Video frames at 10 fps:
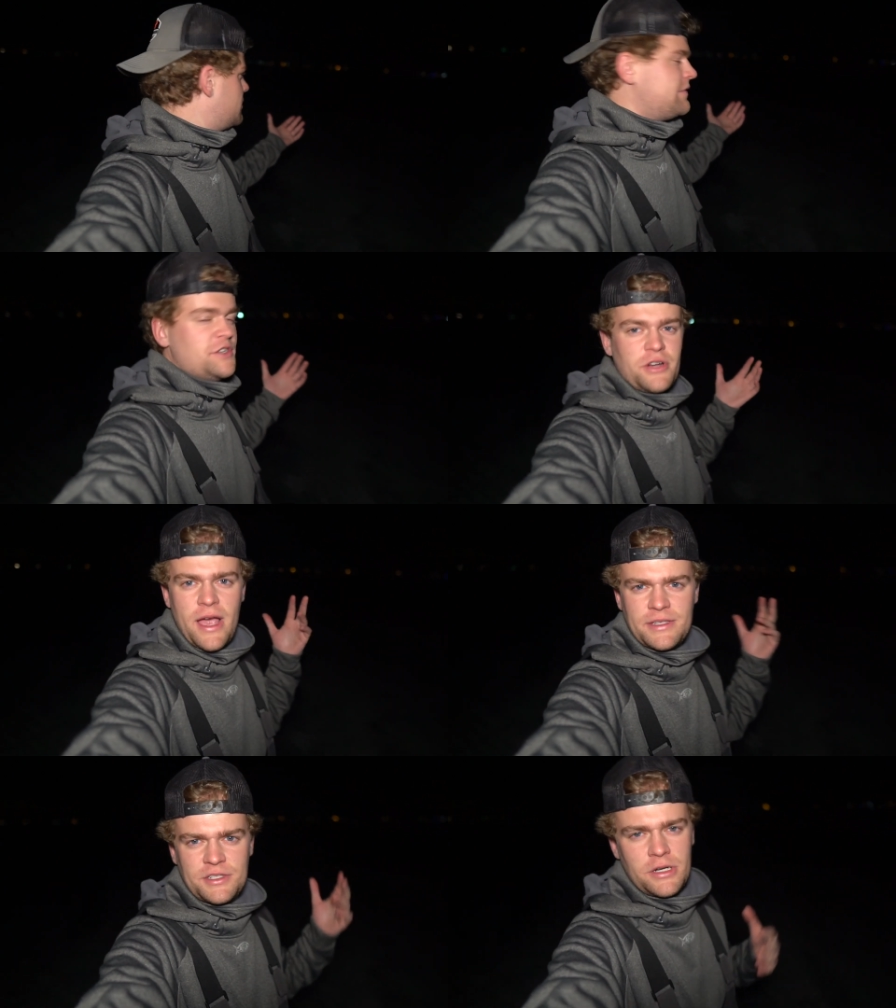bit of a
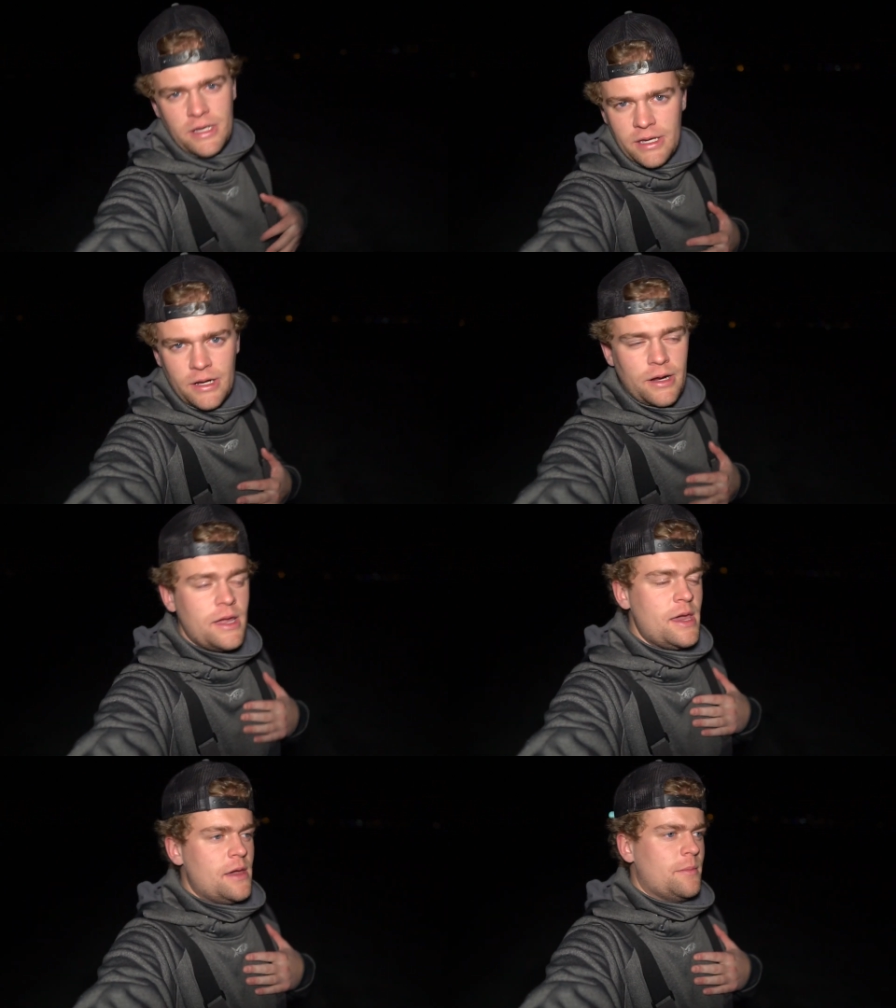dry streak here.
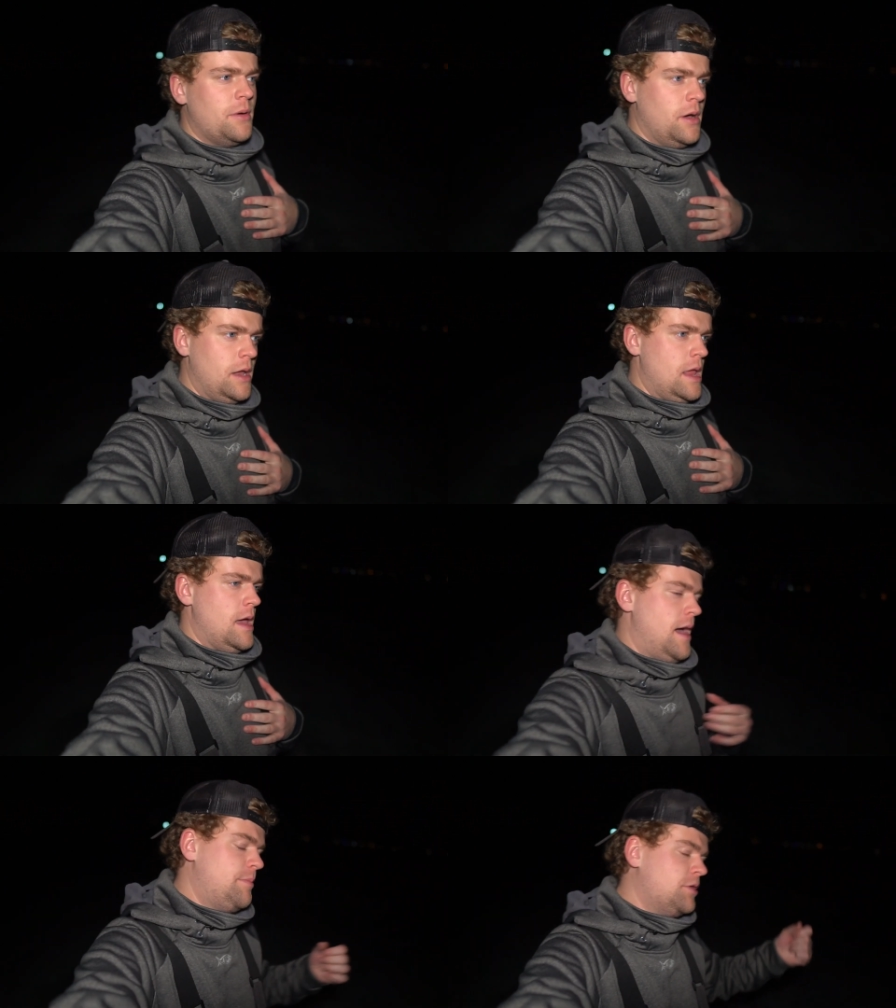But
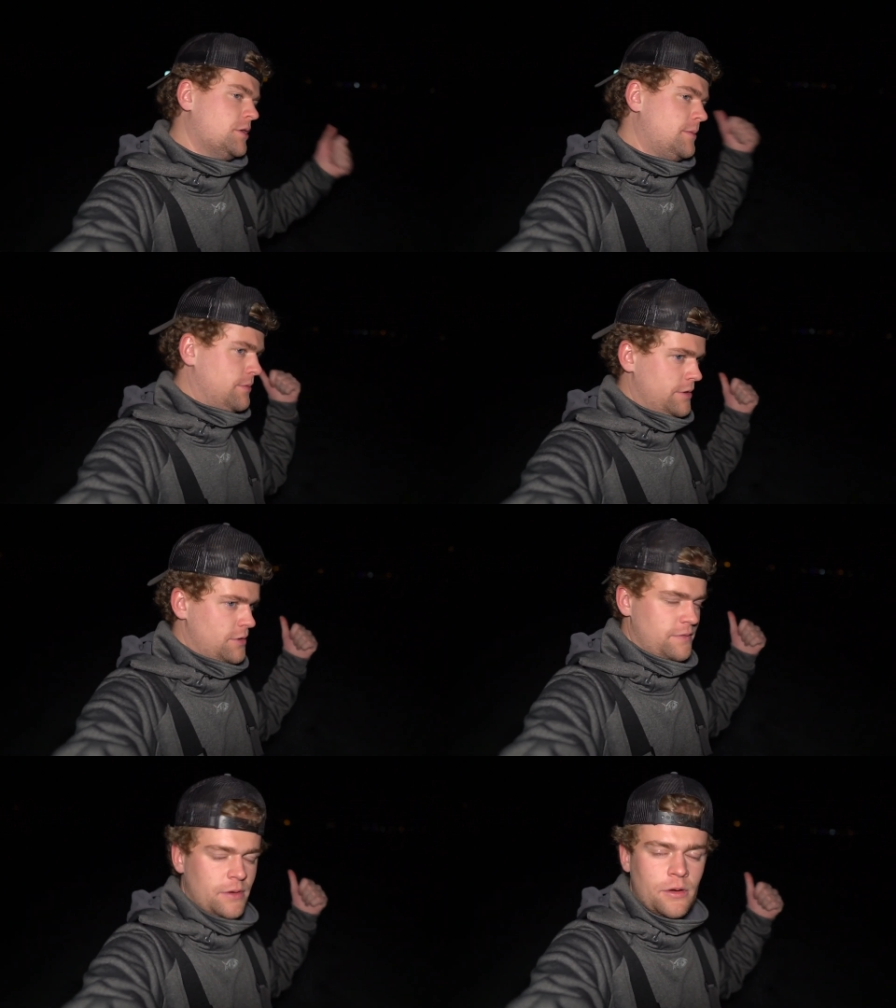I pulled up one
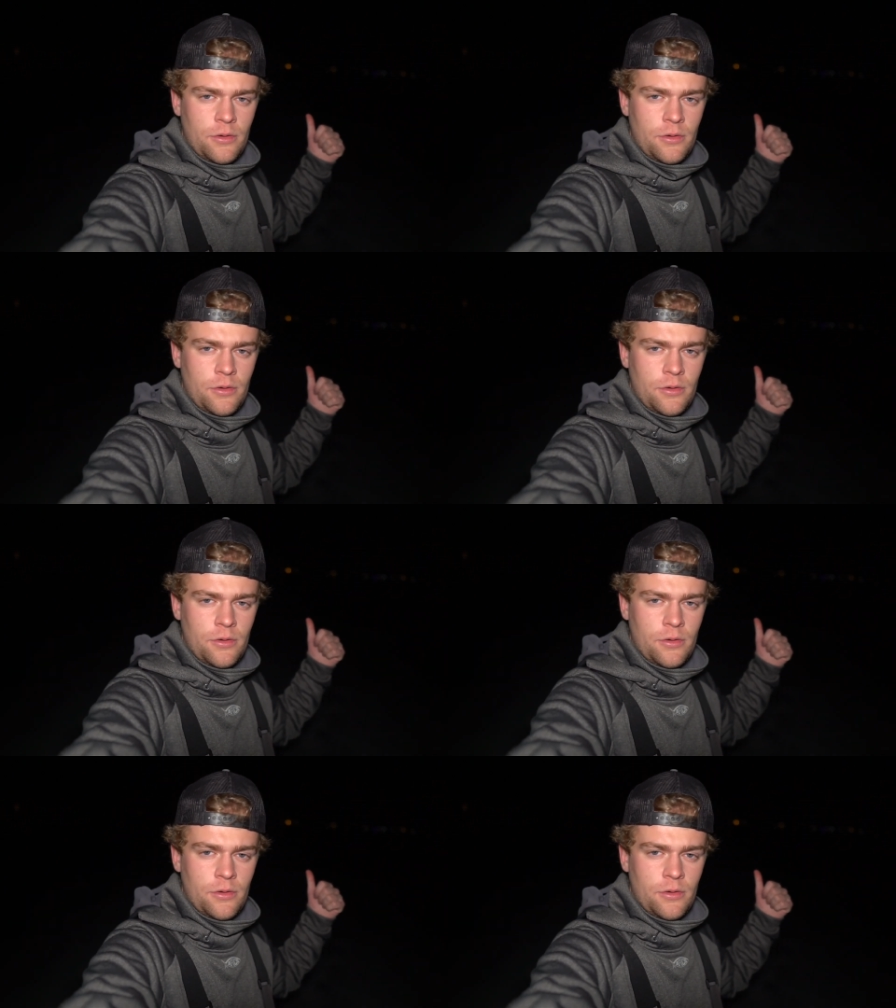over in a